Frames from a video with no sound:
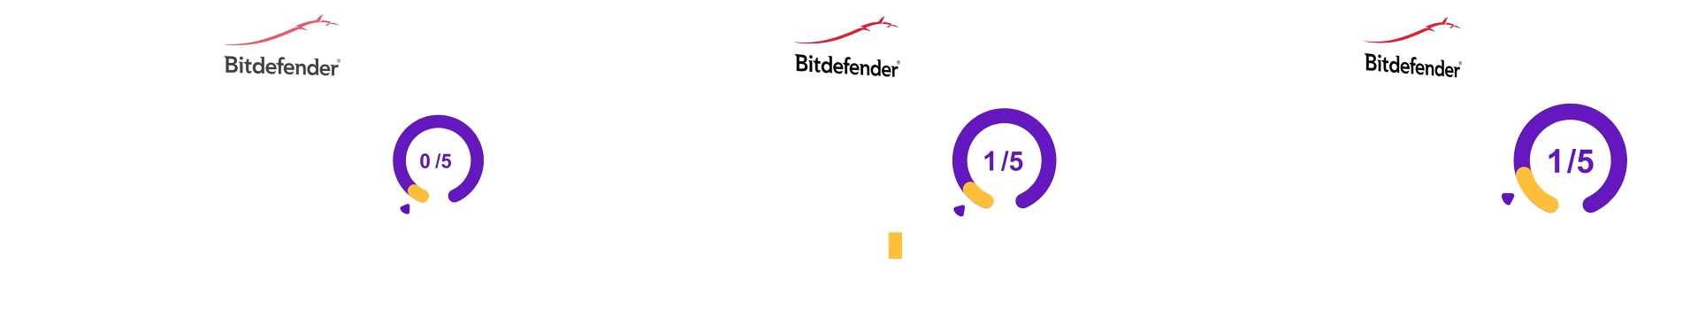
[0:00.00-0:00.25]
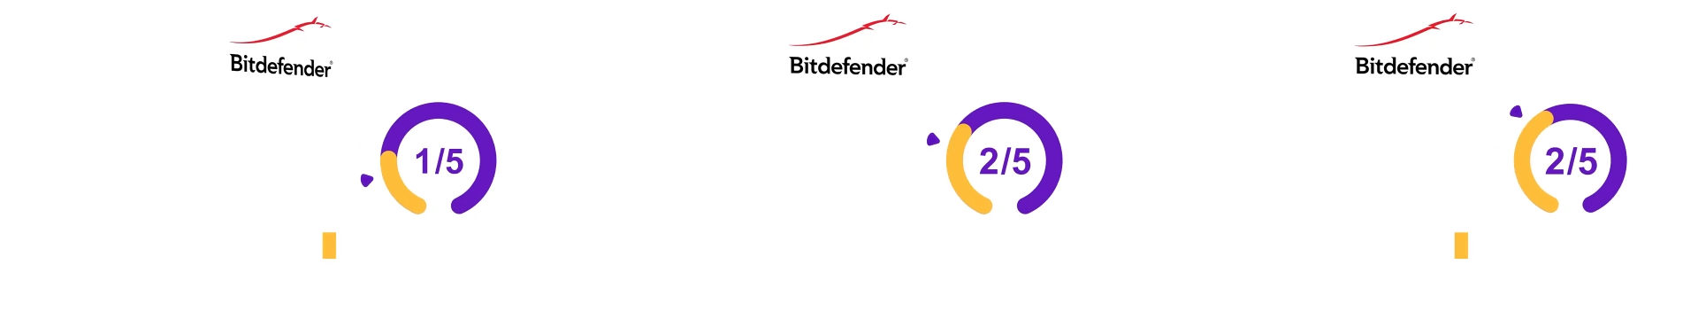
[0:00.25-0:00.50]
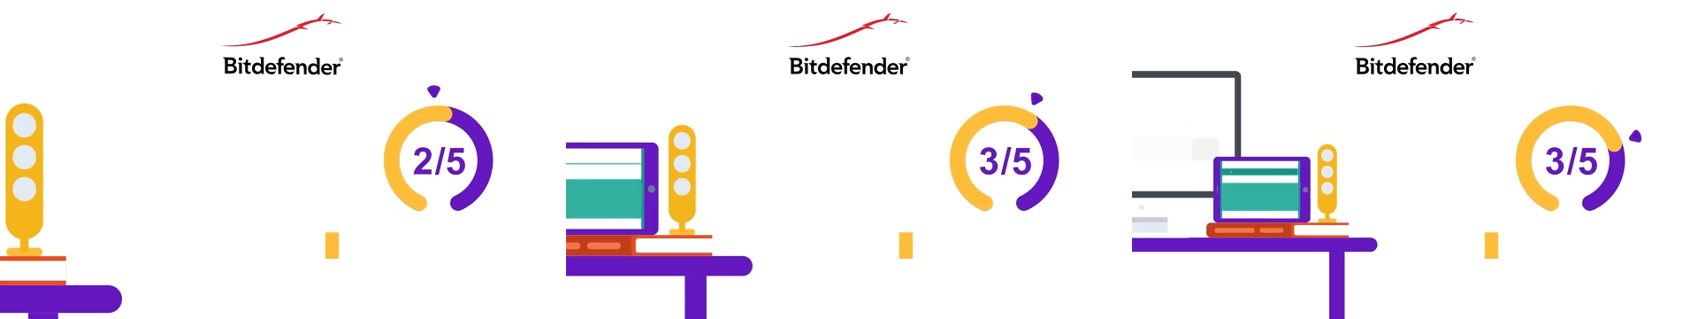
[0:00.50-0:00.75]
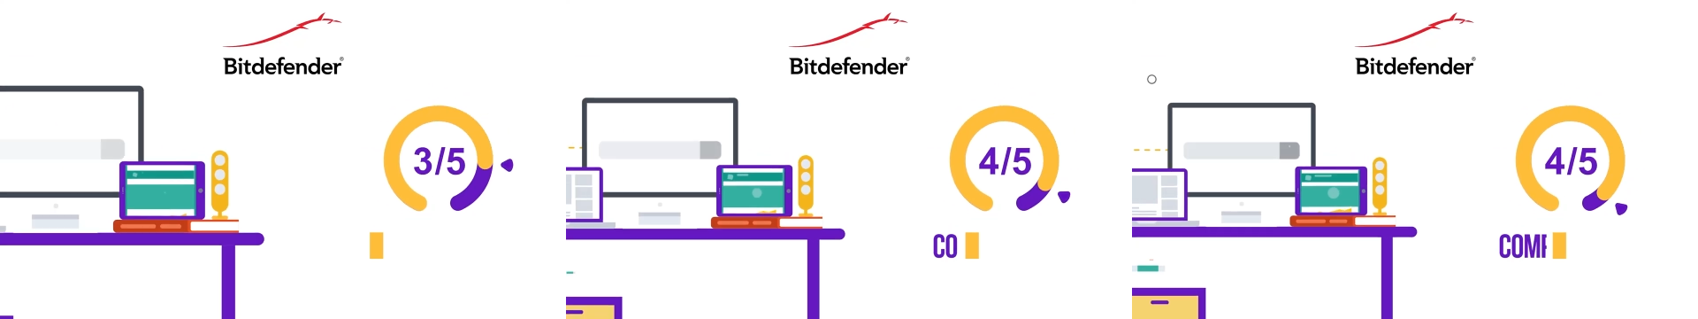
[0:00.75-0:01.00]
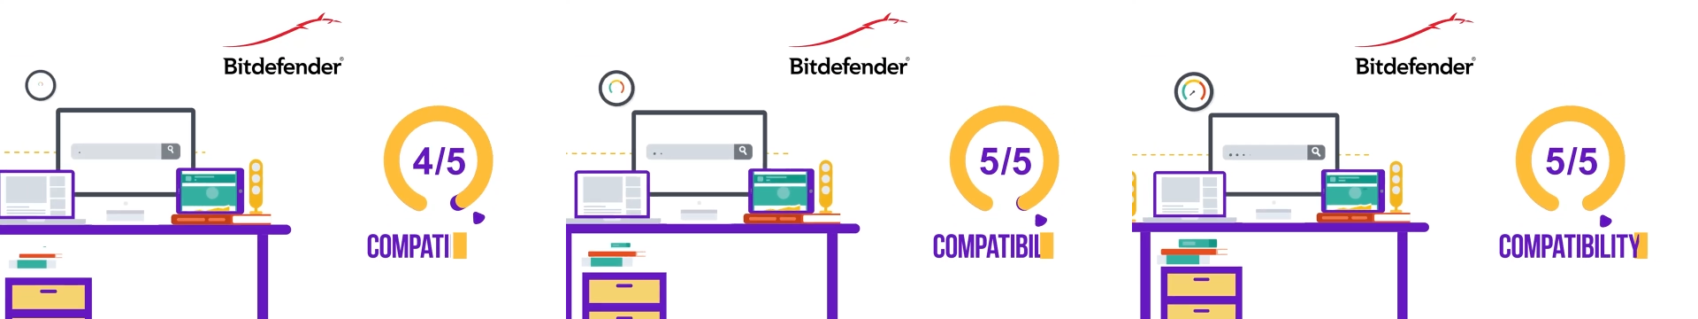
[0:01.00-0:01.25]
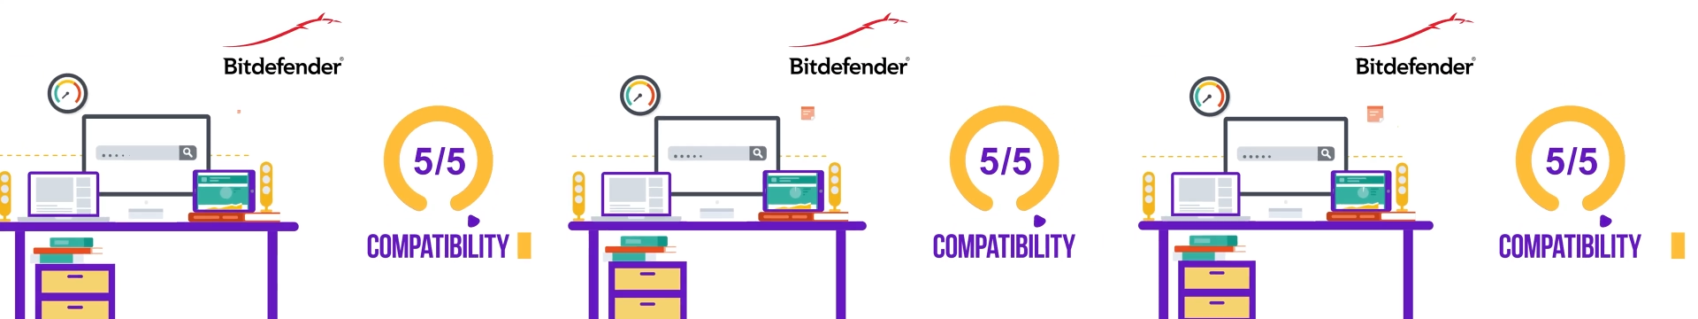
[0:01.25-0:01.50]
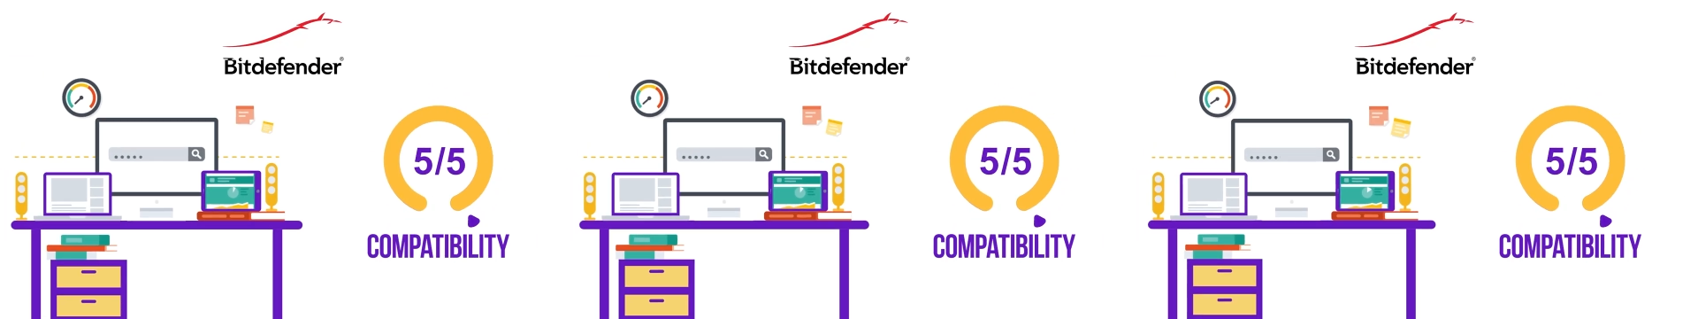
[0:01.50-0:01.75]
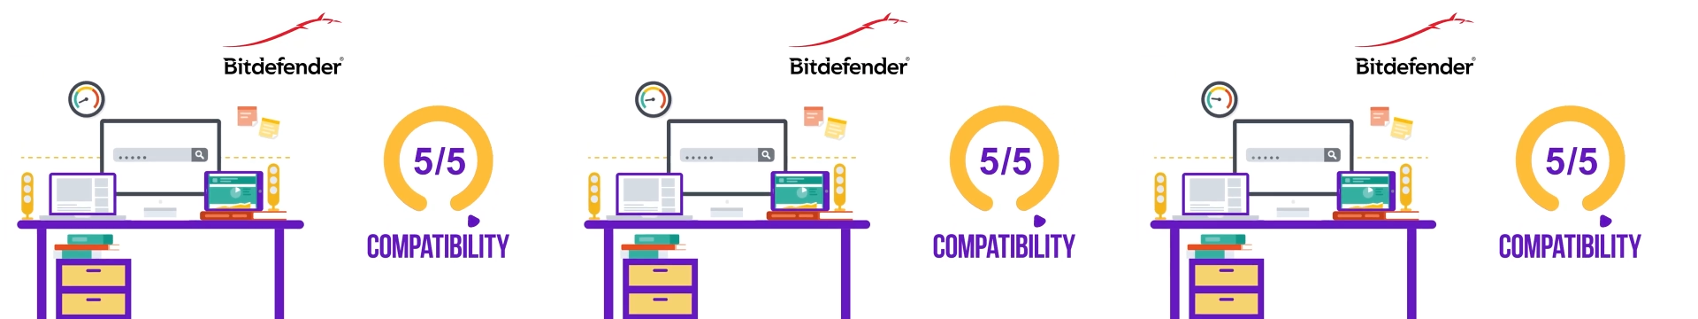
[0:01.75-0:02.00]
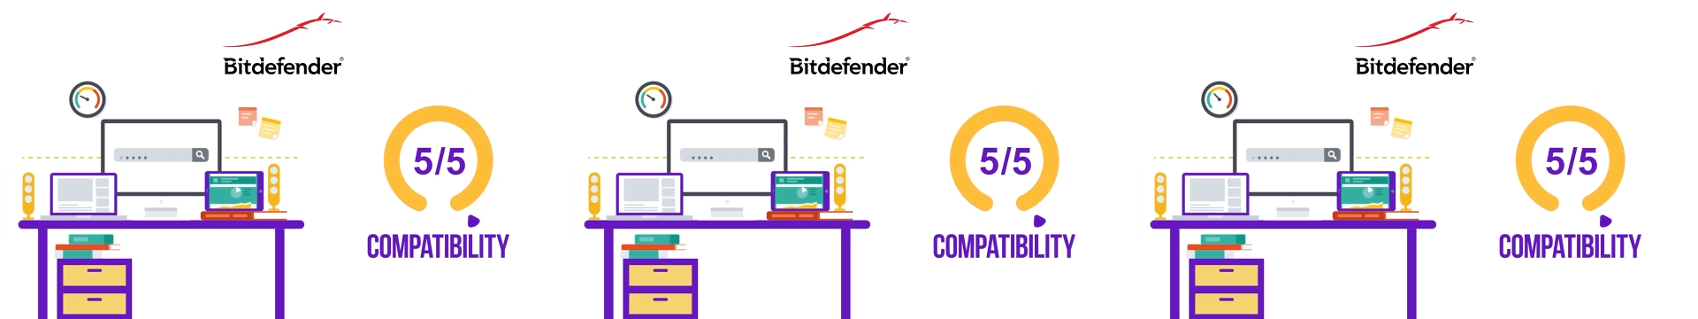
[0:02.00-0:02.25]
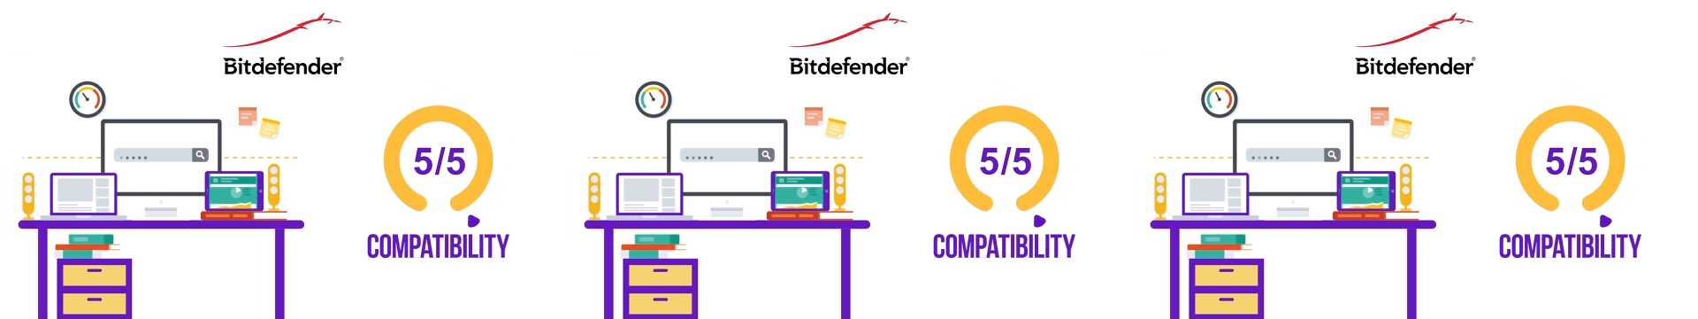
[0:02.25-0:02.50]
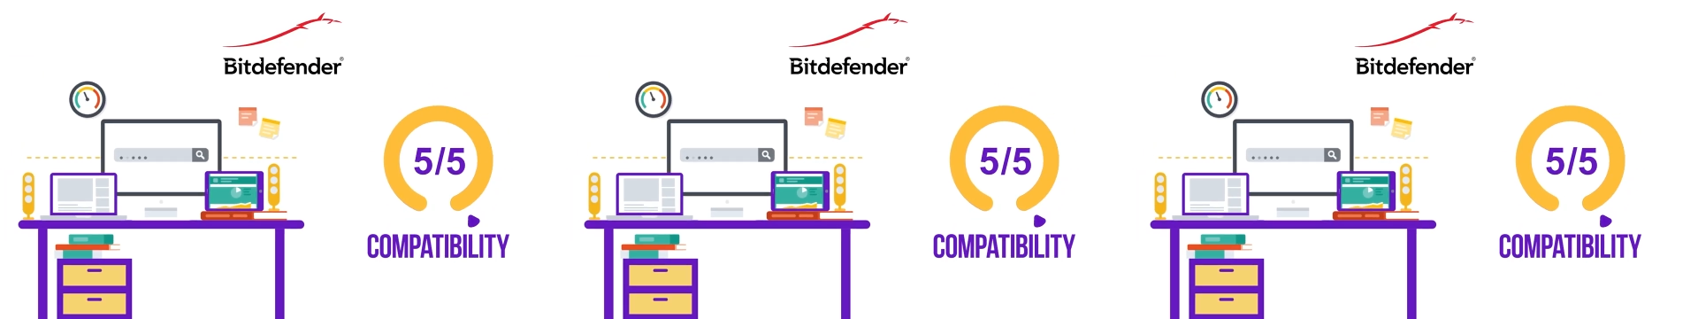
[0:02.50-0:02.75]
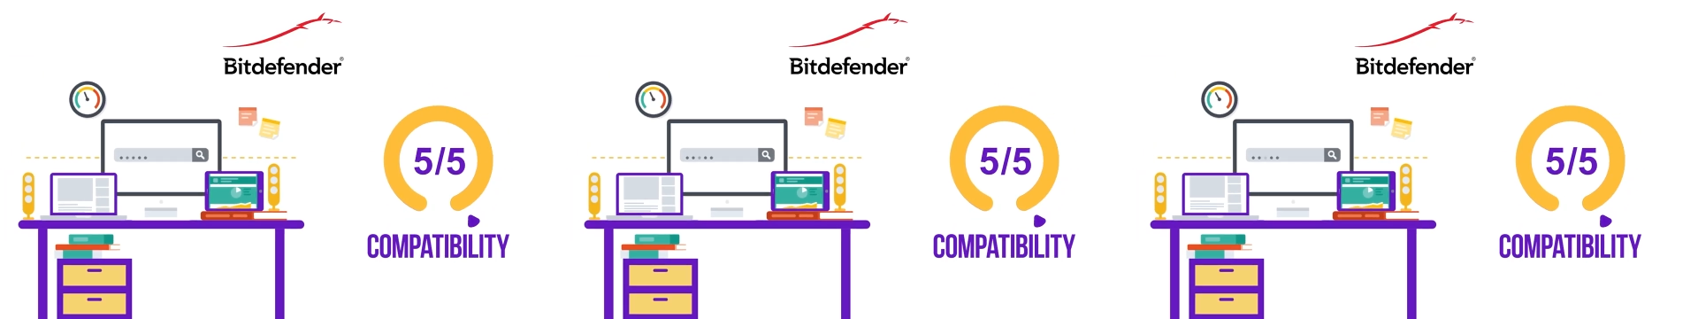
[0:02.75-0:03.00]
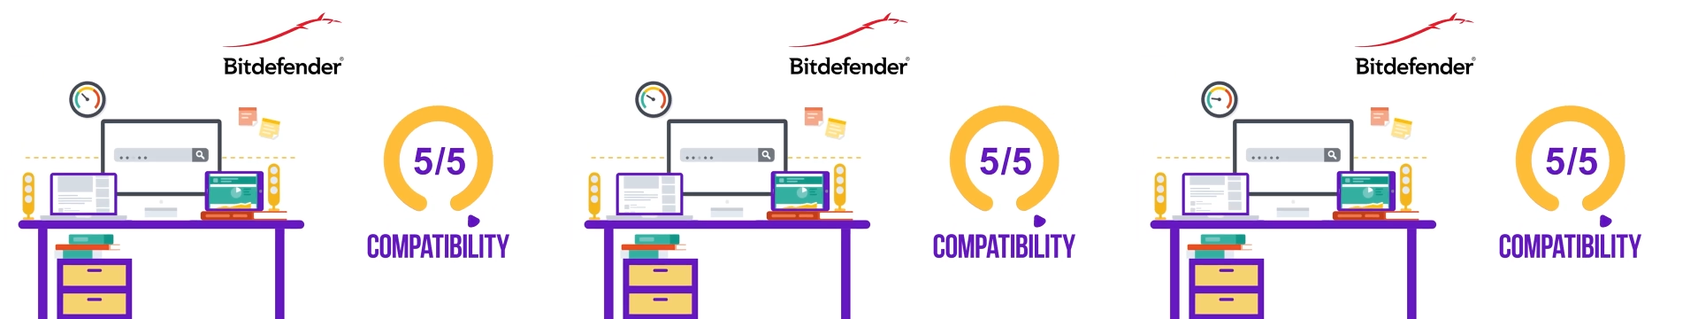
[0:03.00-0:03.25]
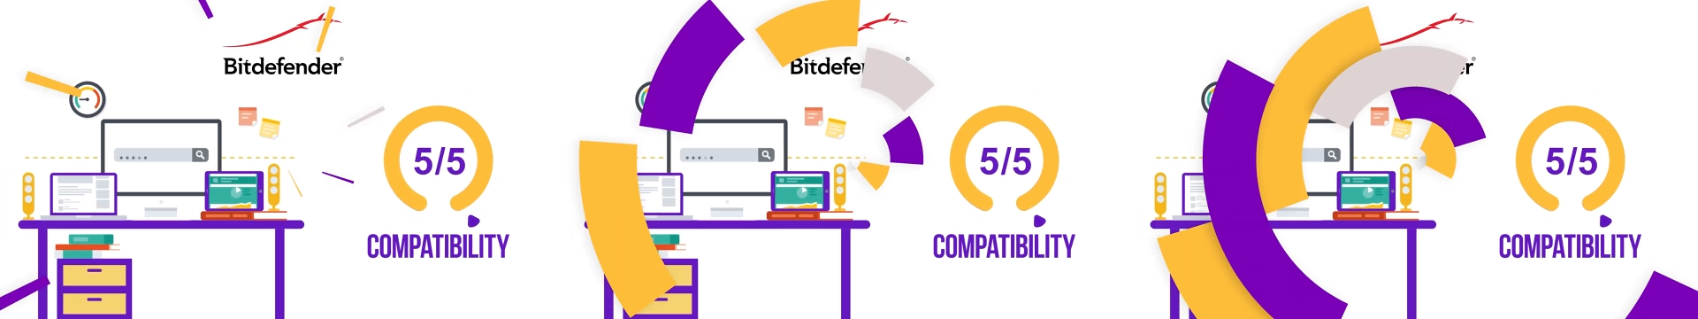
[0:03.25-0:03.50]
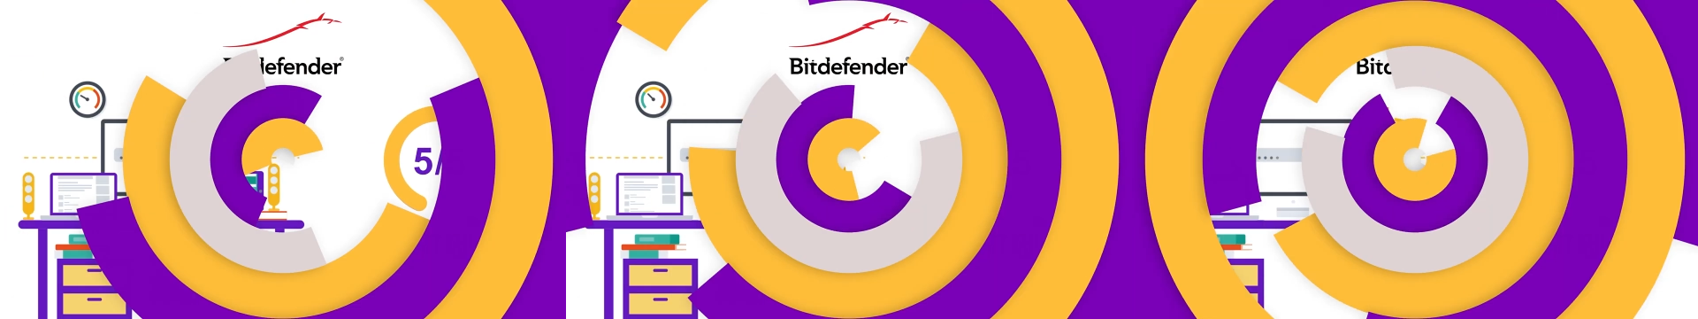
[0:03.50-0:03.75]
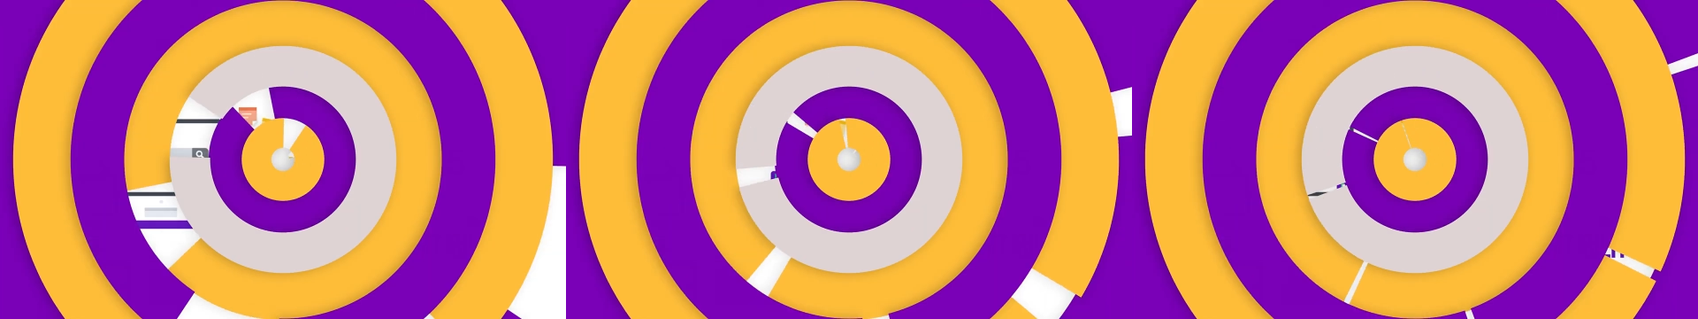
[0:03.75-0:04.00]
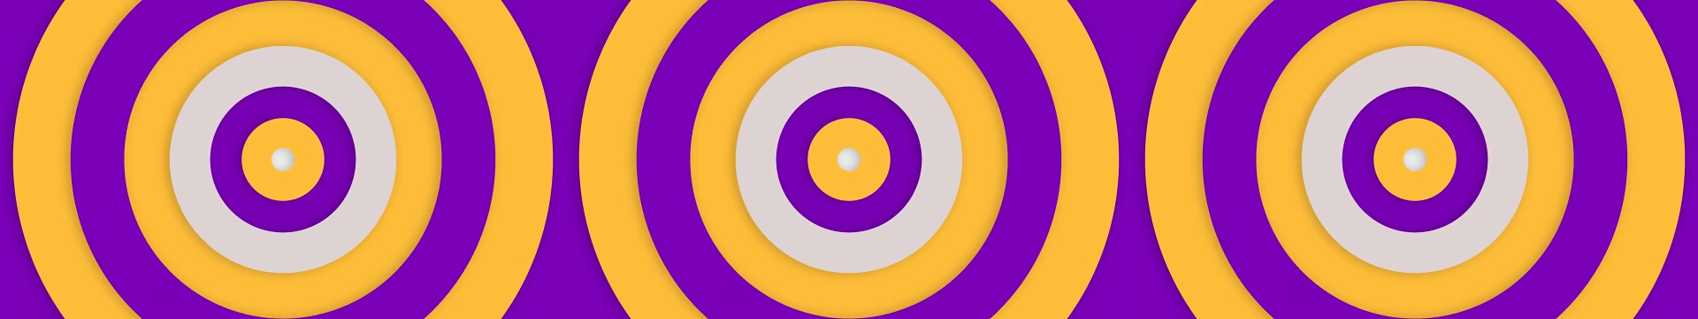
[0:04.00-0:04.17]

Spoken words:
No face is visible, so there are no lips to read.